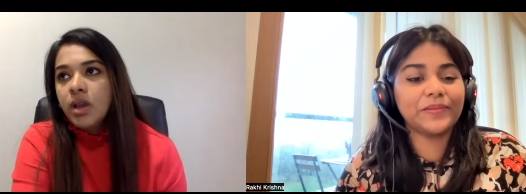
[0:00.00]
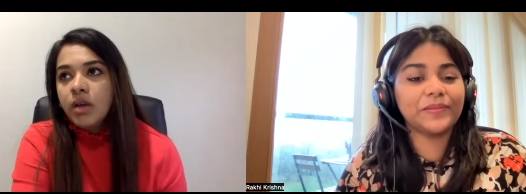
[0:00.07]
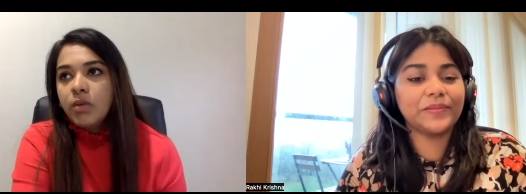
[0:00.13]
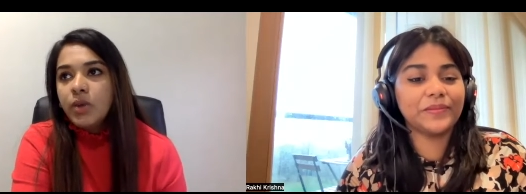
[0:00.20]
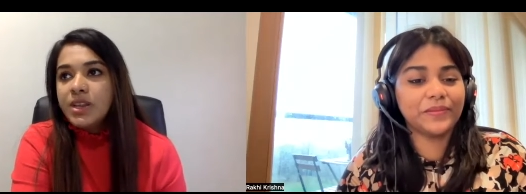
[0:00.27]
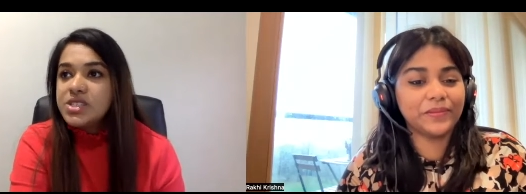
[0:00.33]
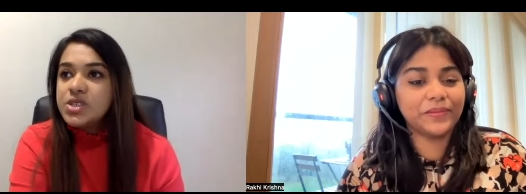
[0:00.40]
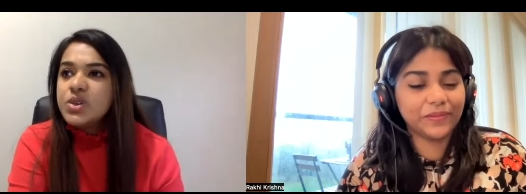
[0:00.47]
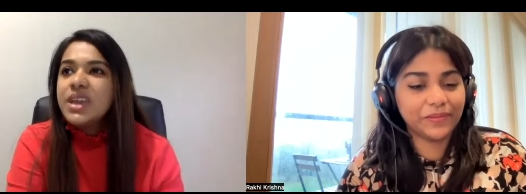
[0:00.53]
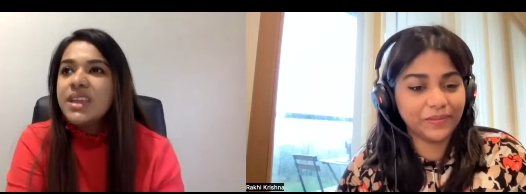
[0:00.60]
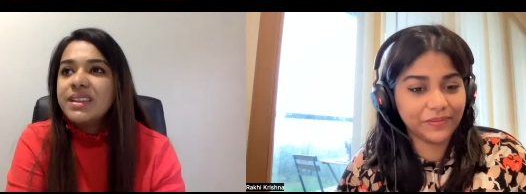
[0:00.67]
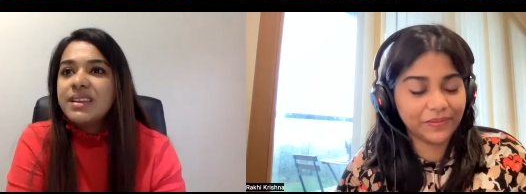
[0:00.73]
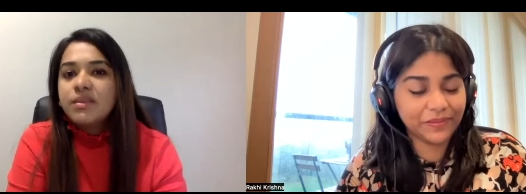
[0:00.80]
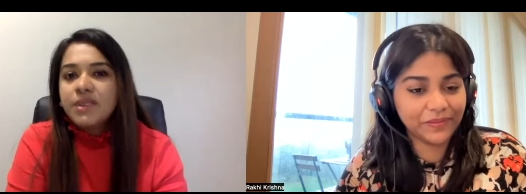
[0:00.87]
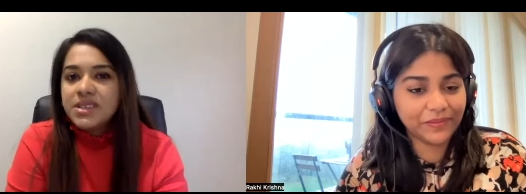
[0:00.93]
Speaker 1: once you get
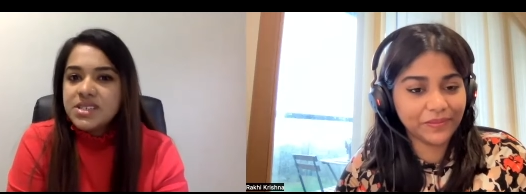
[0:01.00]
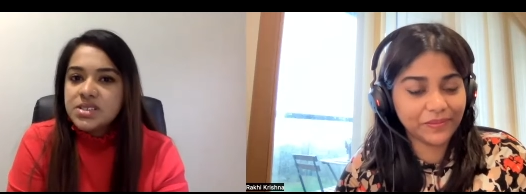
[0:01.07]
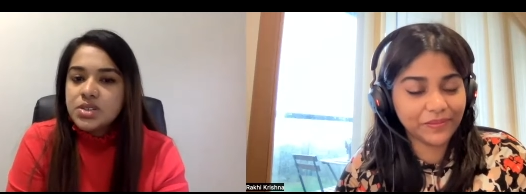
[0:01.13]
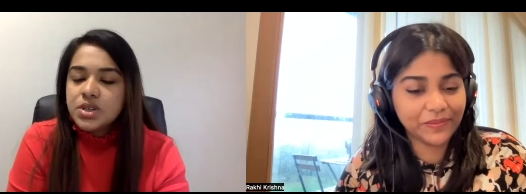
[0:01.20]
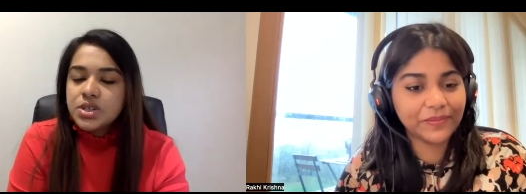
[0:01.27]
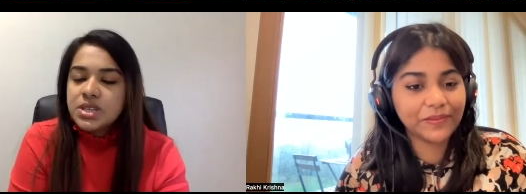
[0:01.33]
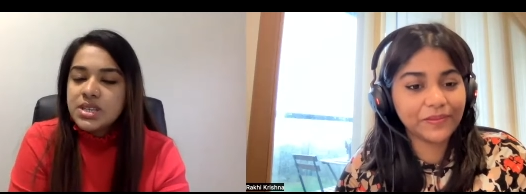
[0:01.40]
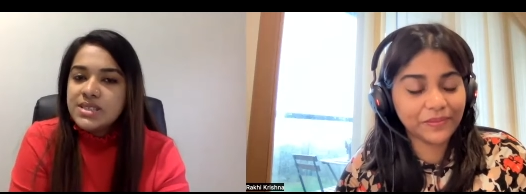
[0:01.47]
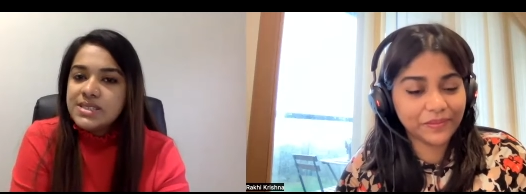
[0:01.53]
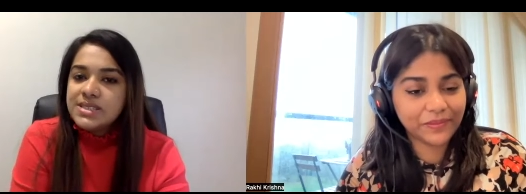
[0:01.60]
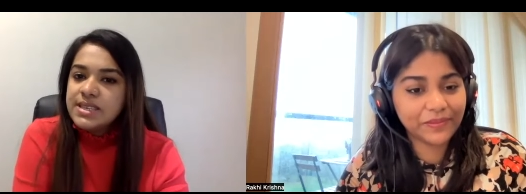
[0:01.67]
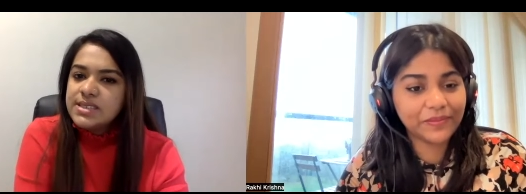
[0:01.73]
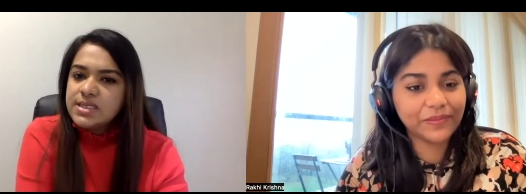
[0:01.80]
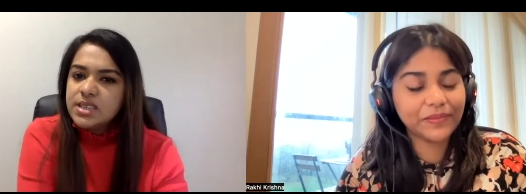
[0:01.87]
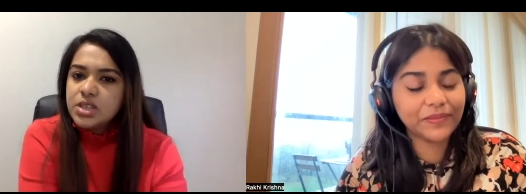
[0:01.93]
that registration, it's
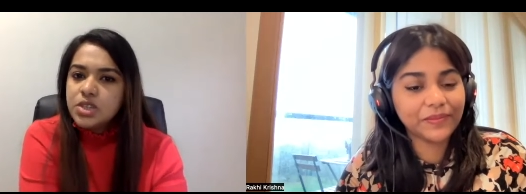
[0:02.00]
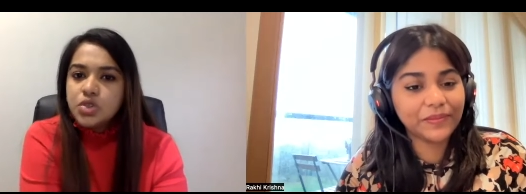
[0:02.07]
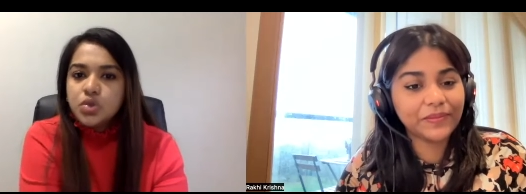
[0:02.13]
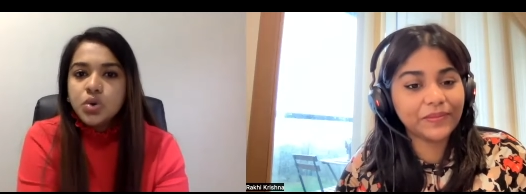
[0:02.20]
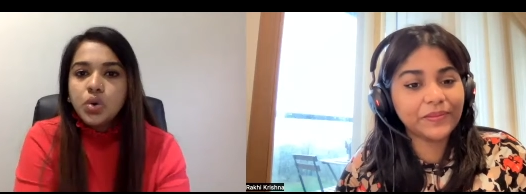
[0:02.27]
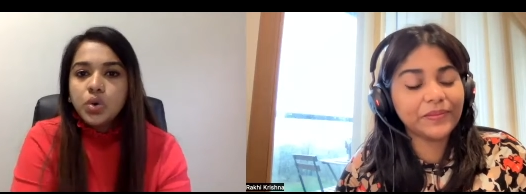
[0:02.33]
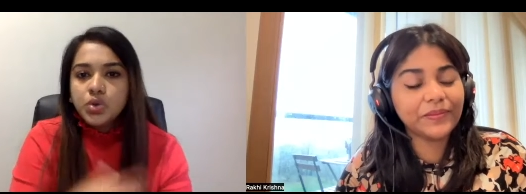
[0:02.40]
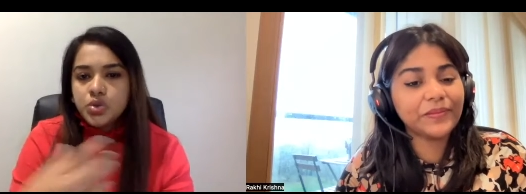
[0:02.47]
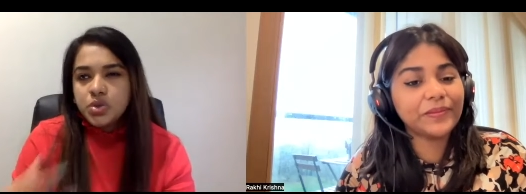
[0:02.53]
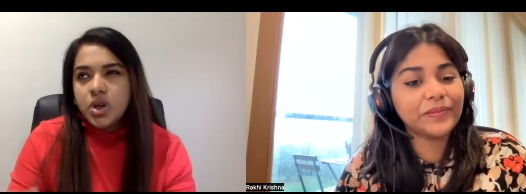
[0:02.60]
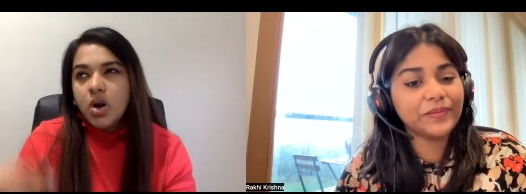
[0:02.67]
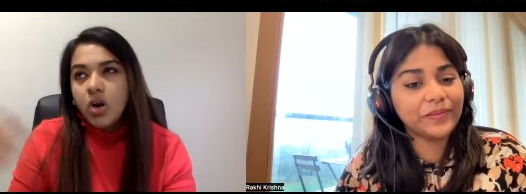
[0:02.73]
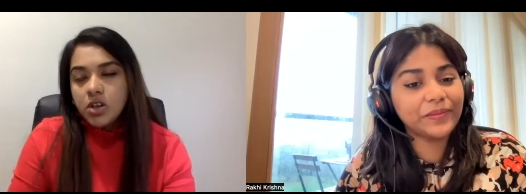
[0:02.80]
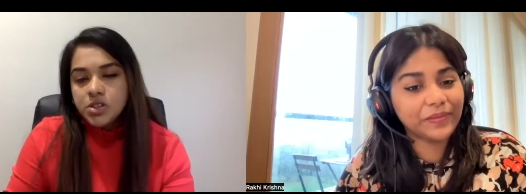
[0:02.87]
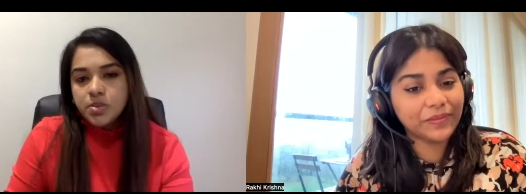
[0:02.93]
easier to go to the
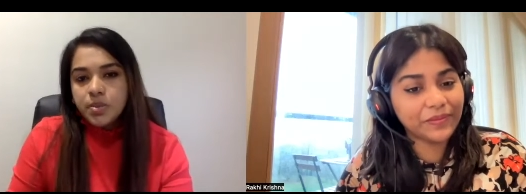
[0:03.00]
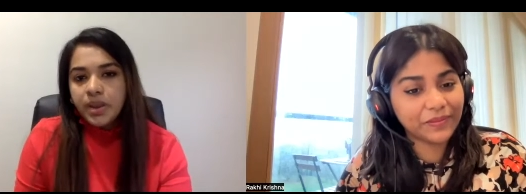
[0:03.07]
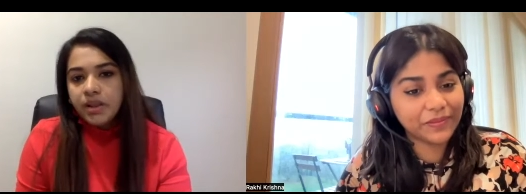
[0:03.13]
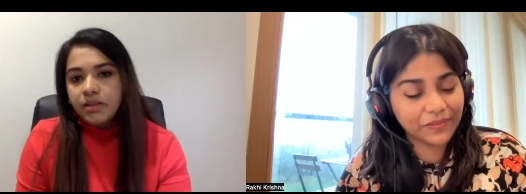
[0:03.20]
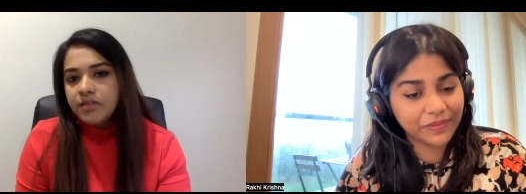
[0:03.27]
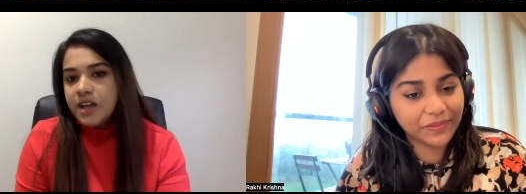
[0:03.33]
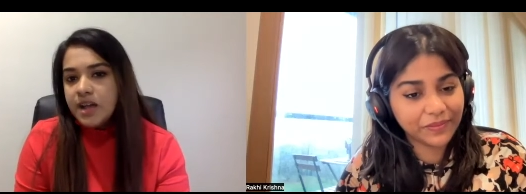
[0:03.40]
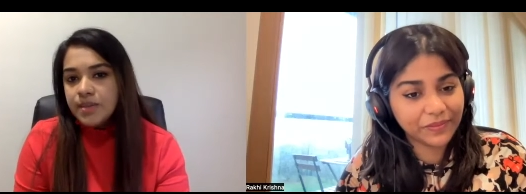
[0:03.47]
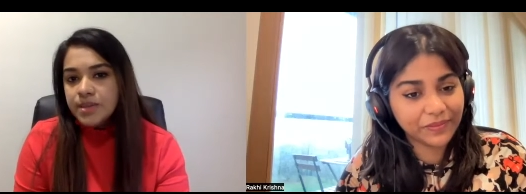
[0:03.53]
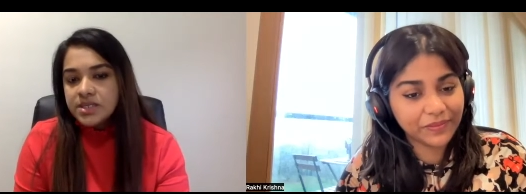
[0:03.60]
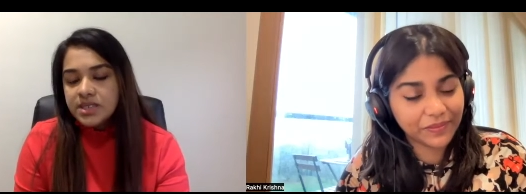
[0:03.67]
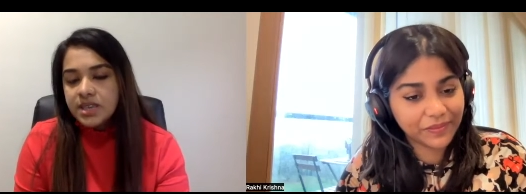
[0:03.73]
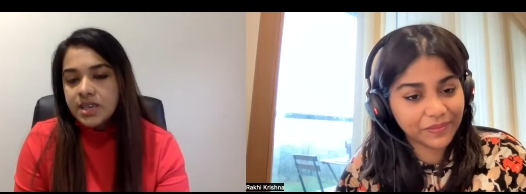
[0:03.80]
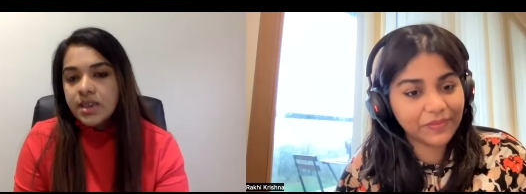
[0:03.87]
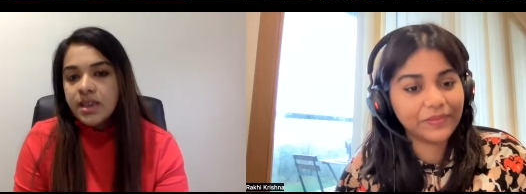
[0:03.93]
hospital
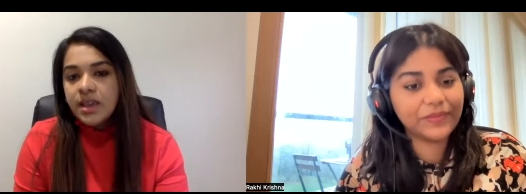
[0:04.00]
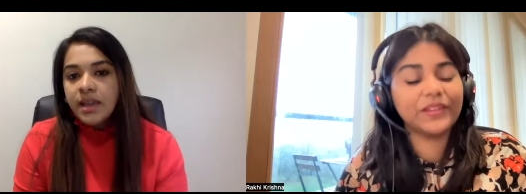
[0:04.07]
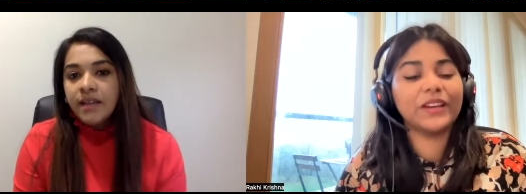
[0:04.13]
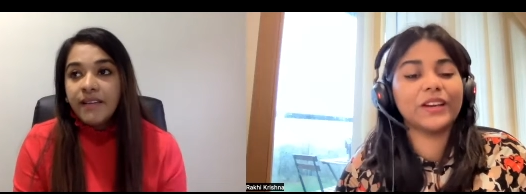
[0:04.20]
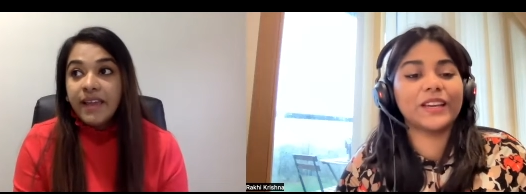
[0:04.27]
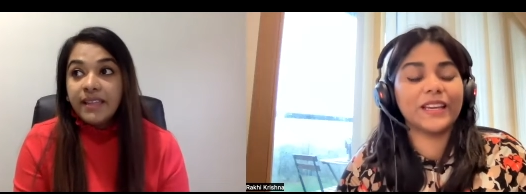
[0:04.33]
pharmacy okay.